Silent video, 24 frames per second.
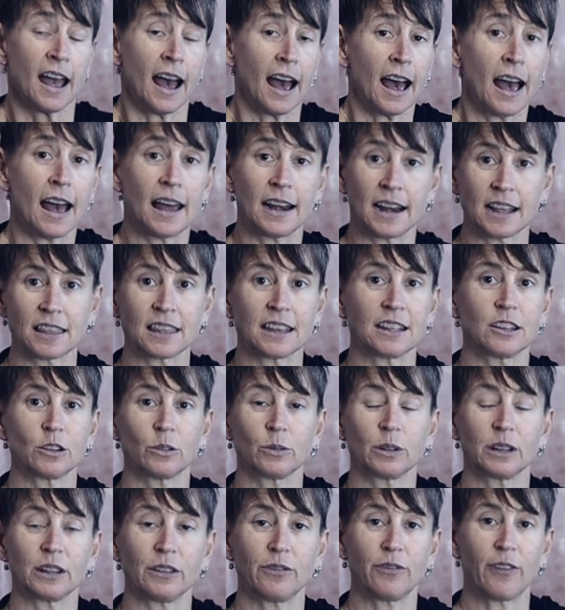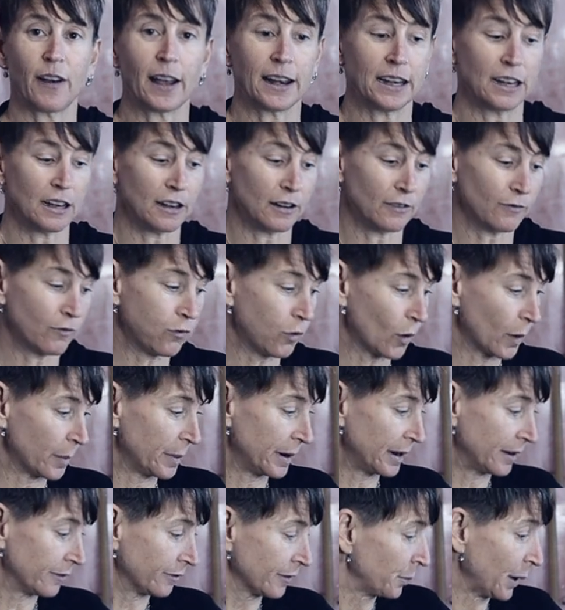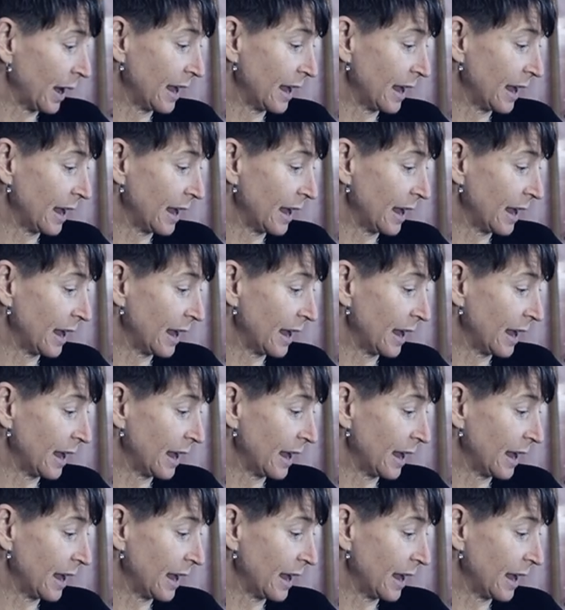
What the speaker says: and I think you'll really find it informative.